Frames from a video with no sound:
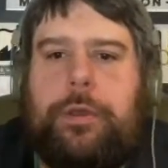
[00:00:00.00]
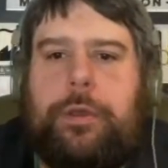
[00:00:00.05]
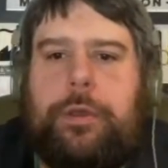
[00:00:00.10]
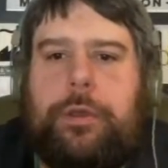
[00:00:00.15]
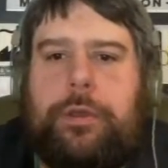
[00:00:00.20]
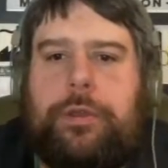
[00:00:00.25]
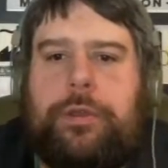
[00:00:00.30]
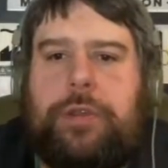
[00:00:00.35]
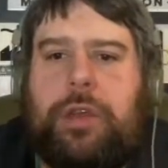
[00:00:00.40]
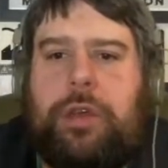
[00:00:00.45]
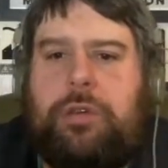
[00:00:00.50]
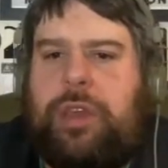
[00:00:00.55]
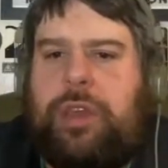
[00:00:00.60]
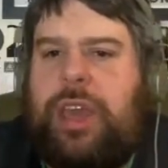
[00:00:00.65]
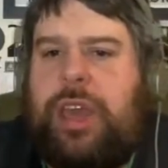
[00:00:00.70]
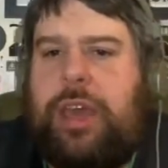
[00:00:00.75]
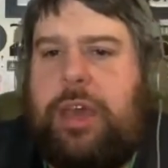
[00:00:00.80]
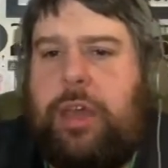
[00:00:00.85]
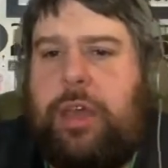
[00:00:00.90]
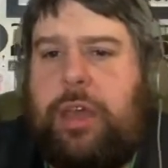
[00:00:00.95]
So
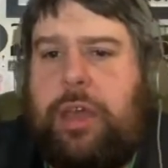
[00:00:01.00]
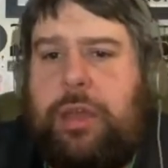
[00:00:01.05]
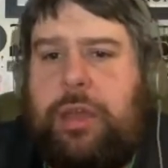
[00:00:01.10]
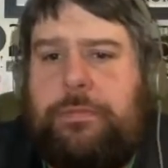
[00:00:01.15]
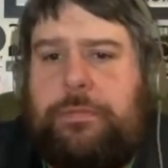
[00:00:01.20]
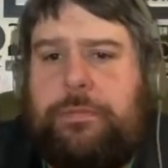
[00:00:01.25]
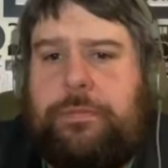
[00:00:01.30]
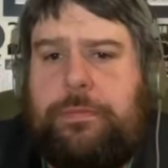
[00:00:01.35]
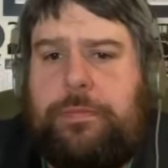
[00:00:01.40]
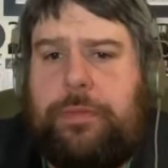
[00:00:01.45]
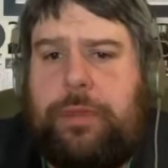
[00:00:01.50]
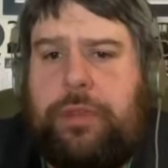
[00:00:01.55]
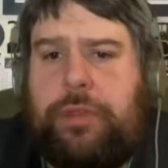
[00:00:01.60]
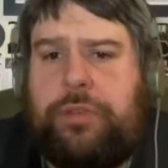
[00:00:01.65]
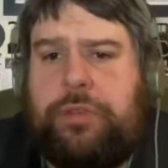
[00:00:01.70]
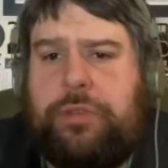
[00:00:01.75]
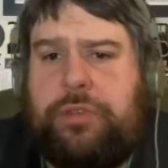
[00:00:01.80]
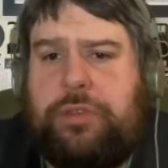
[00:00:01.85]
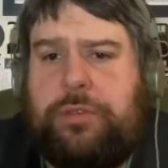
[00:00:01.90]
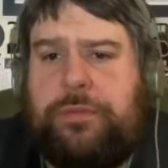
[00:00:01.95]
yeah, um, a
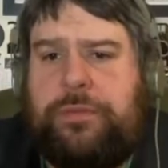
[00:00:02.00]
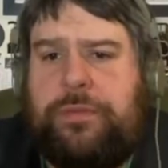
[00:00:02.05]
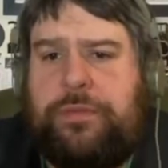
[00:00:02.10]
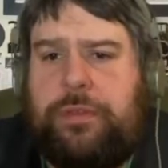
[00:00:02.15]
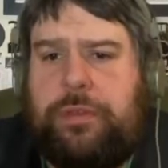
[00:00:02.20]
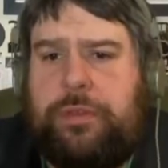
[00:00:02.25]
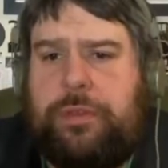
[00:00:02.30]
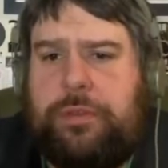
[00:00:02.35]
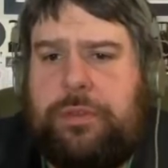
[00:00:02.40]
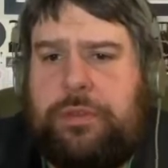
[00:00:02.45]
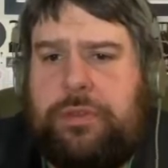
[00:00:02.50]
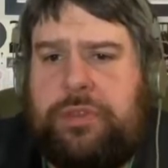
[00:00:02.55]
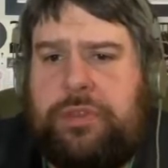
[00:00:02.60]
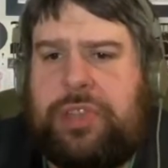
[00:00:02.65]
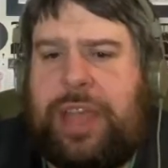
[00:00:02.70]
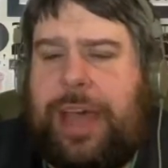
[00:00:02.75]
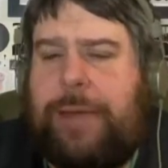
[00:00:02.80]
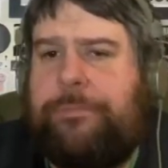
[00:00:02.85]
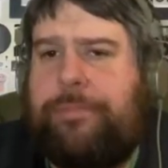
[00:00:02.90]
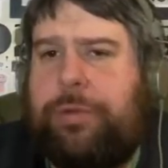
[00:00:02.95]
sort of
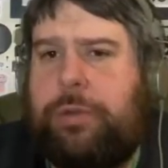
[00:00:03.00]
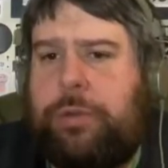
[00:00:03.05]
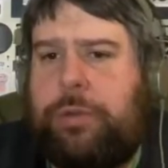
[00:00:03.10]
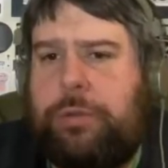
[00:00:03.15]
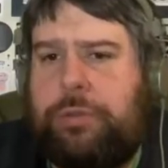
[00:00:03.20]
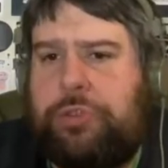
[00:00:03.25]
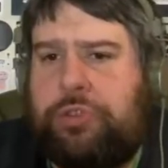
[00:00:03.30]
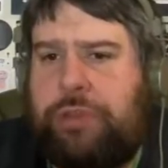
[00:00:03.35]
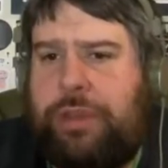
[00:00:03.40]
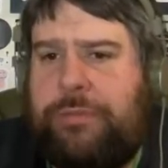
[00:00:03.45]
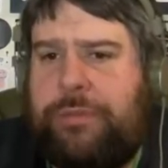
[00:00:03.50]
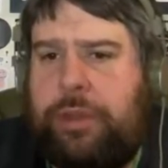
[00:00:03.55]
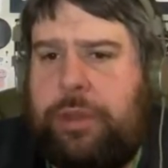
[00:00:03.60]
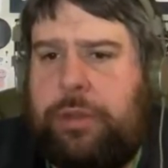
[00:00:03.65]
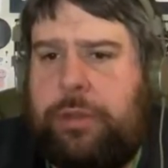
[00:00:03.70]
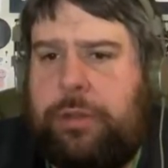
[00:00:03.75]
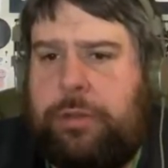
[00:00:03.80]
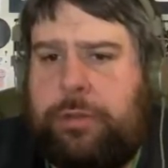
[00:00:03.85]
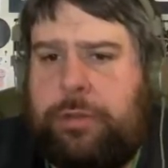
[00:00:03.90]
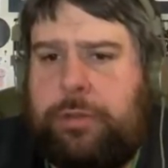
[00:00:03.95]

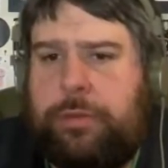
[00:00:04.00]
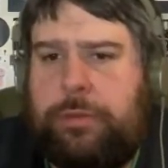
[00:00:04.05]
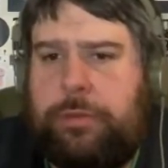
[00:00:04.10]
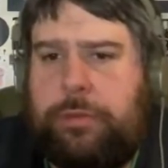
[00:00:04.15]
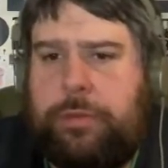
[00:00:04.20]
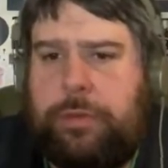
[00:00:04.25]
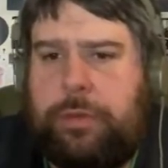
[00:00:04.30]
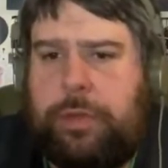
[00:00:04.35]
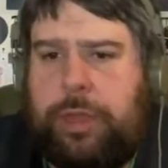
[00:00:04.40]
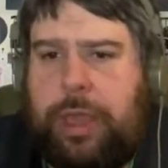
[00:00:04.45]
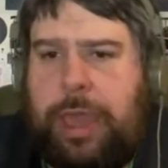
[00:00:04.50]
sample-driven hip